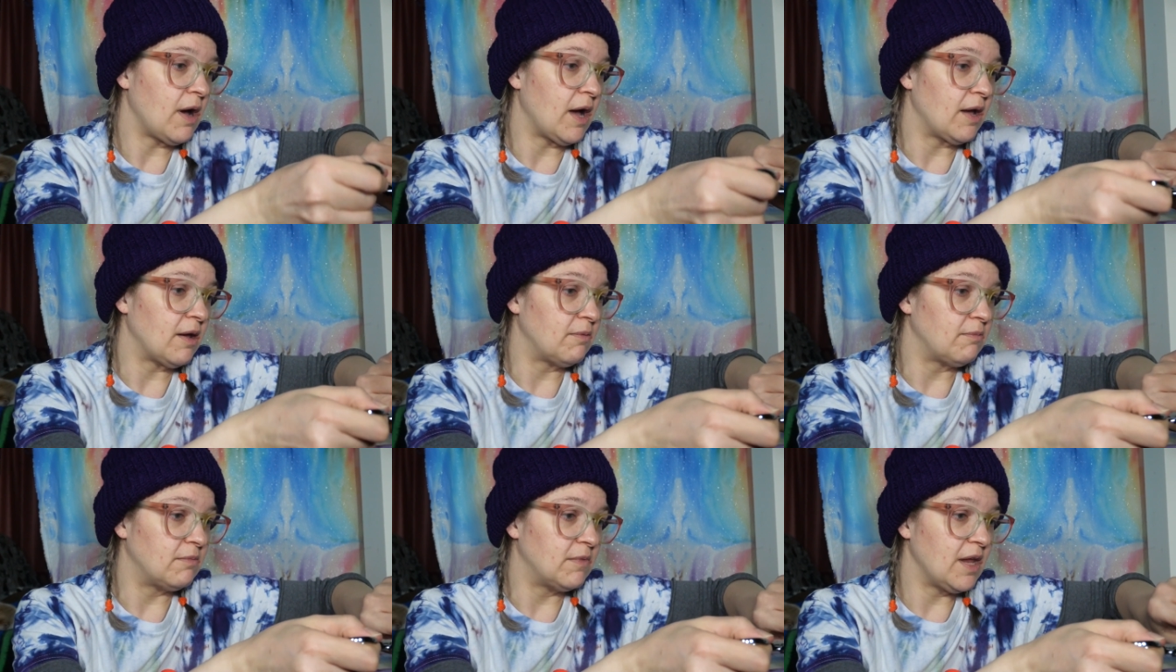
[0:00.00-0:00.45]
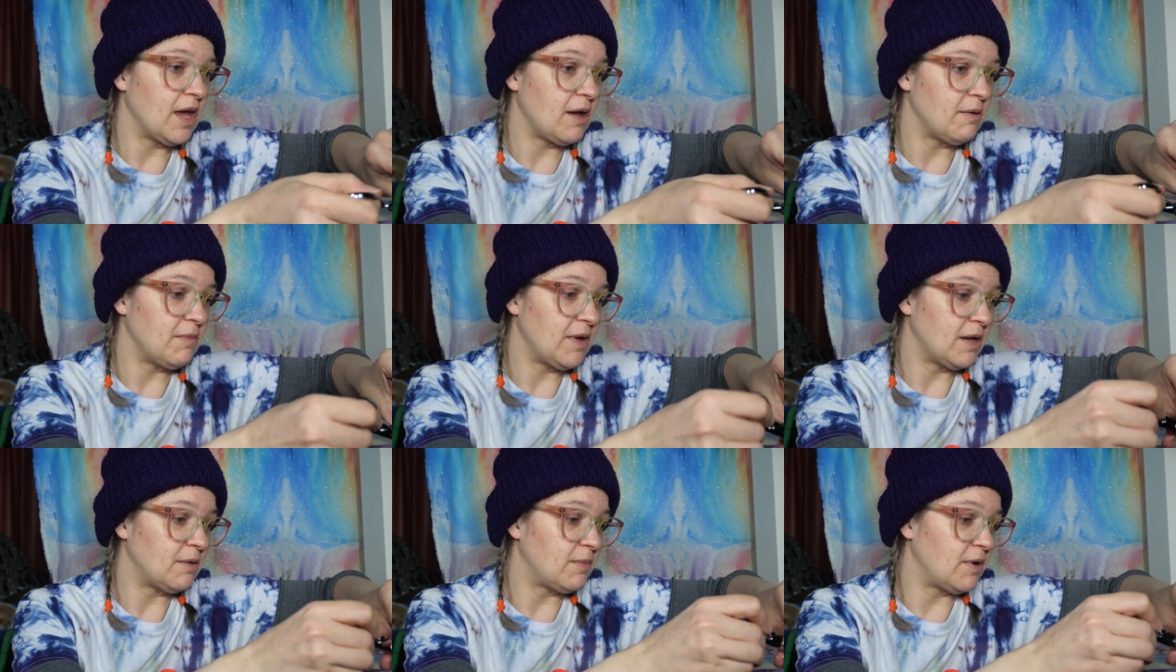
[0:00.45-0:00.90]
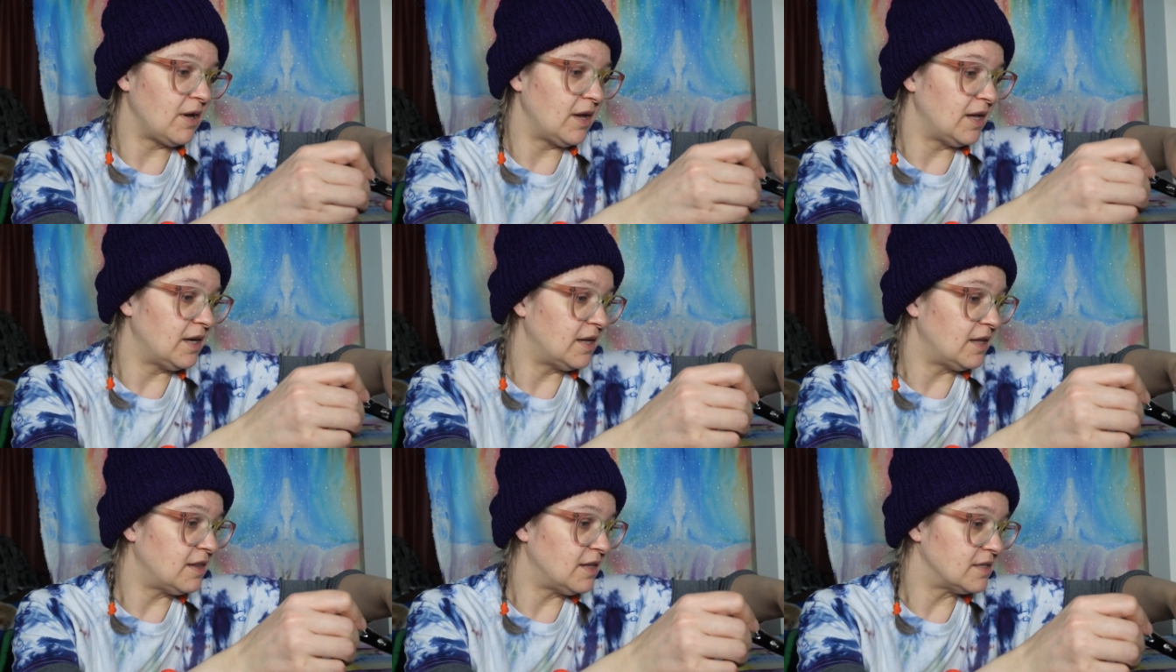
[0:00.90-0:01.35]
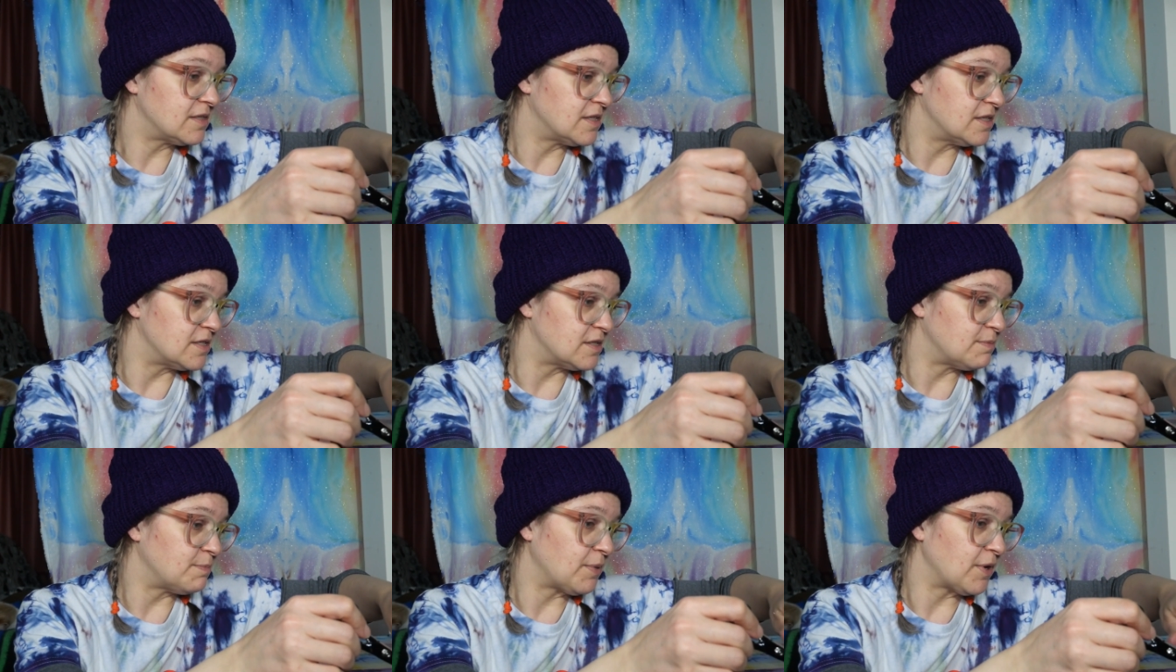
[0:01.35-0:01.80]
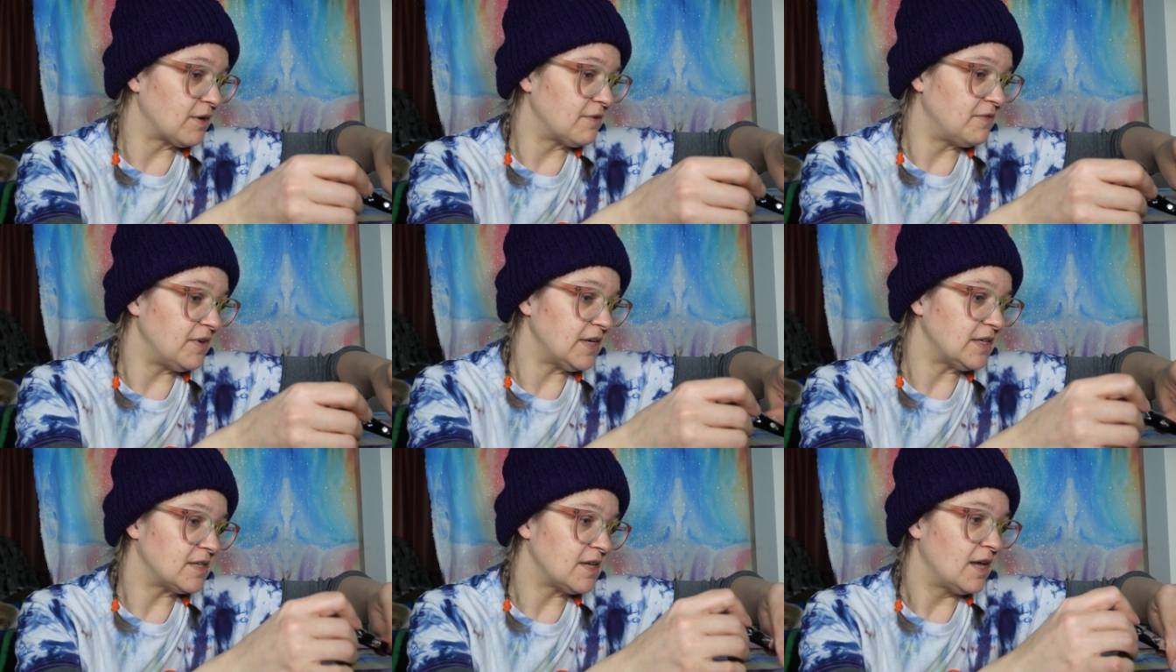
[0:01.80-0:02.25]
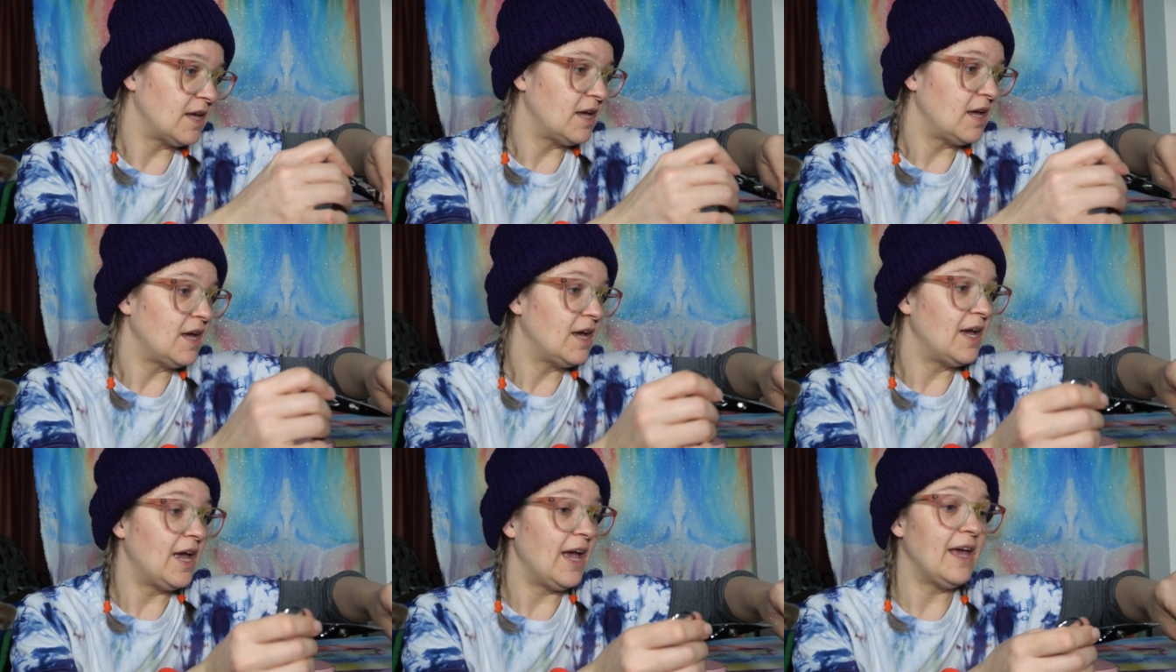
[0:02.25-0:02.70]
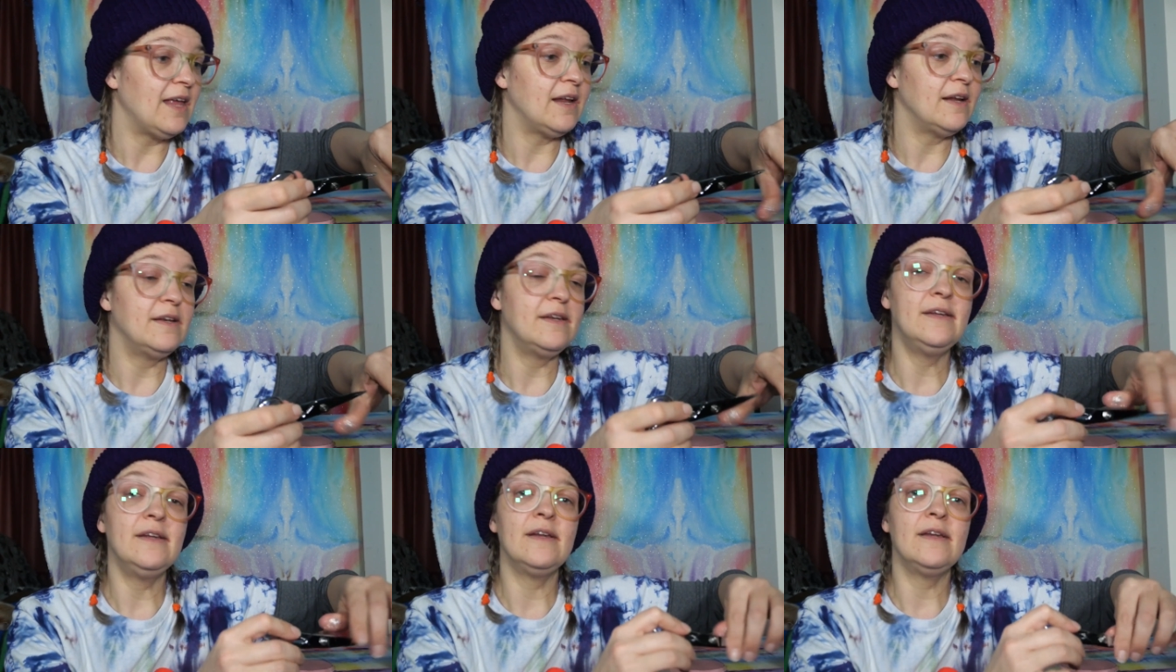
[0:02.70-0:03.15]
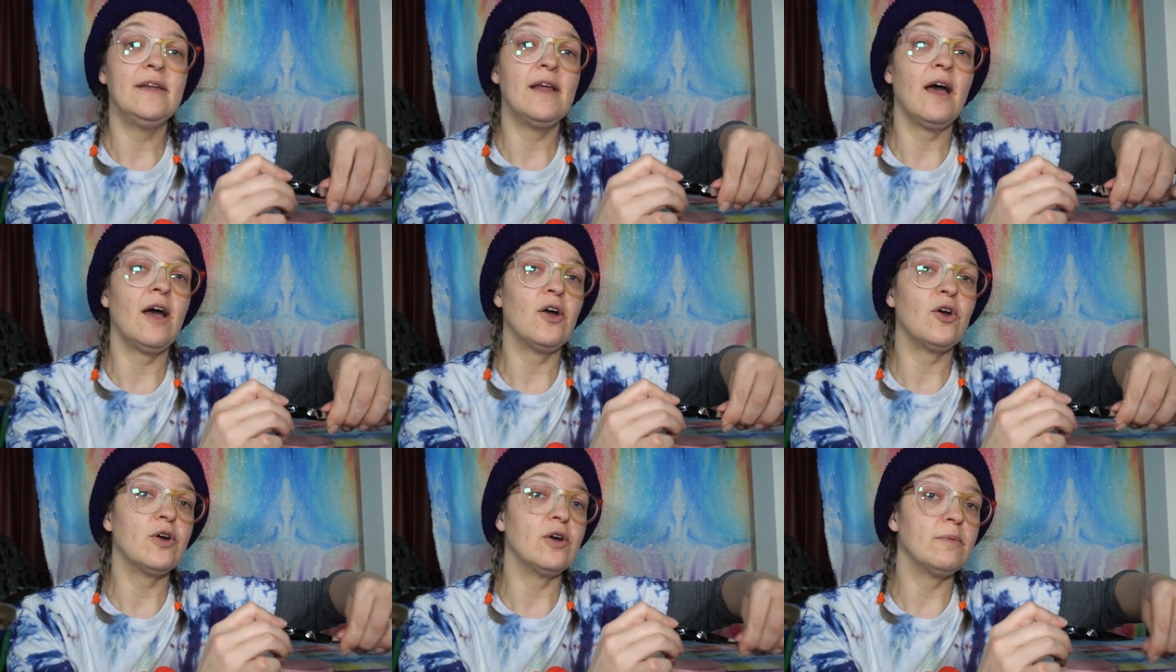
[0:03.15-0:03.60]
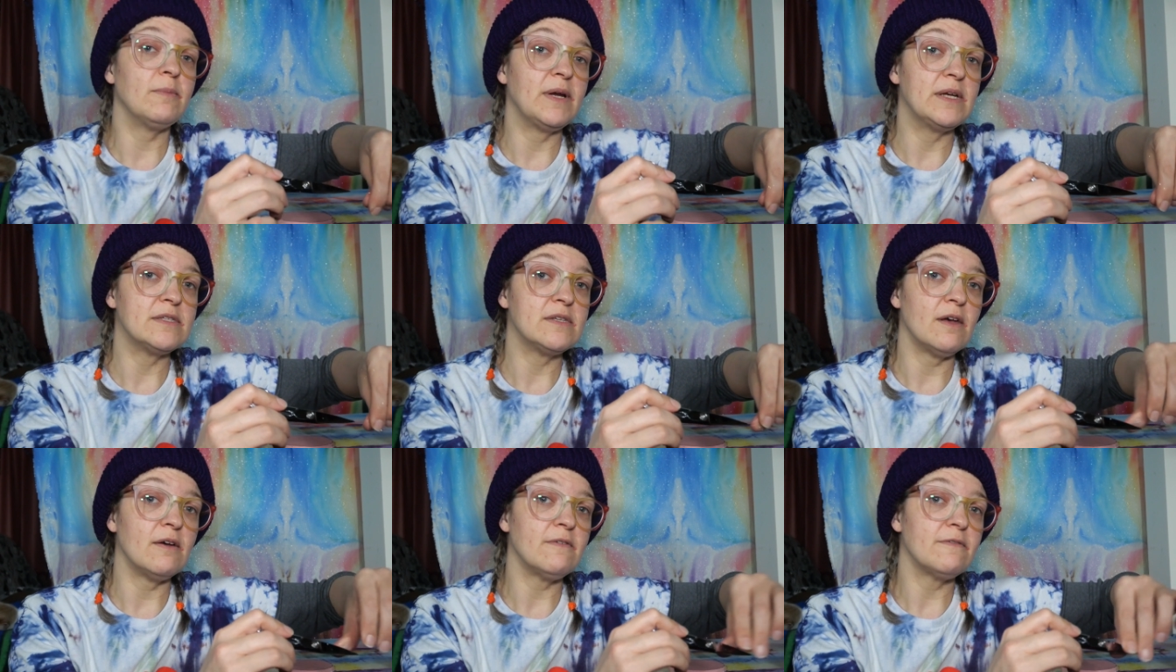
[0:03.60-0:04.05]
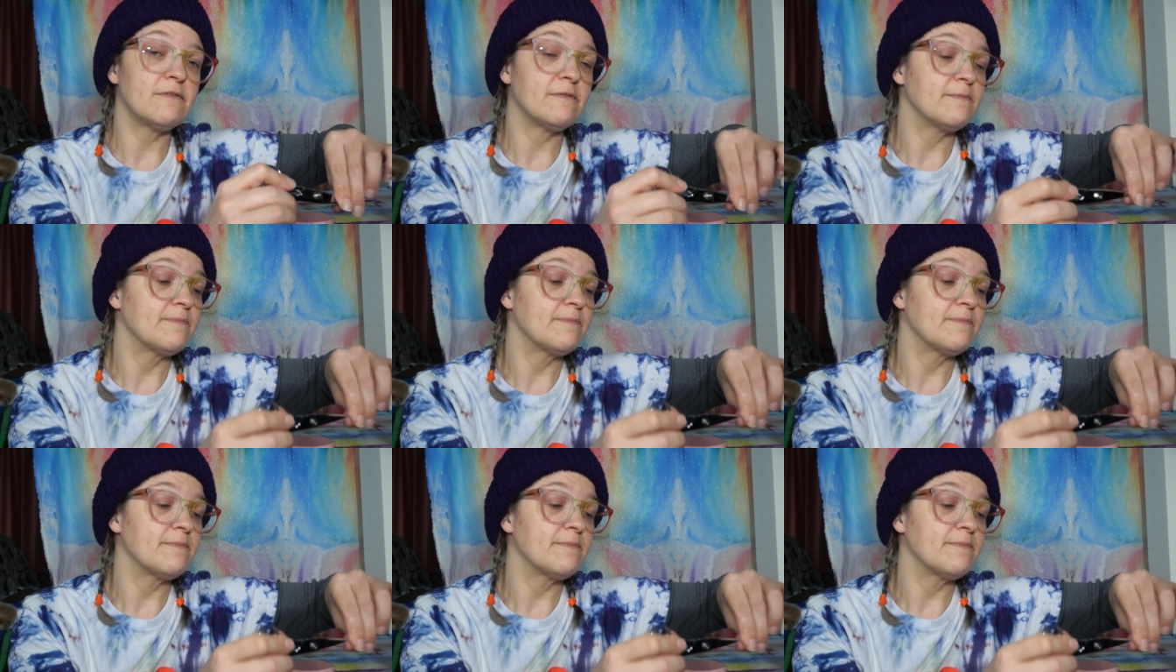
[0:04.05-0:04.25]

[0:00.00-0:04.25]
I'm not mad about any of this. It's perfect. And I did not hurt myself.